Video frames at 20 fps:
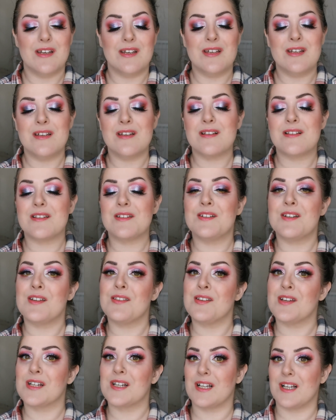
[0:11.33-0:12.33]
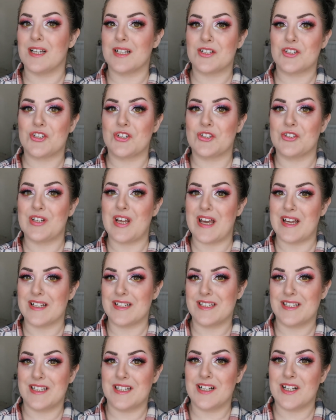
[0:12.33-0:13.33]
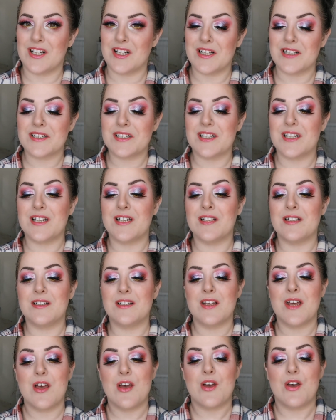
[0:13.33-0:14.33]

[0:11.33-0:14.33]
it is another collection and declutter.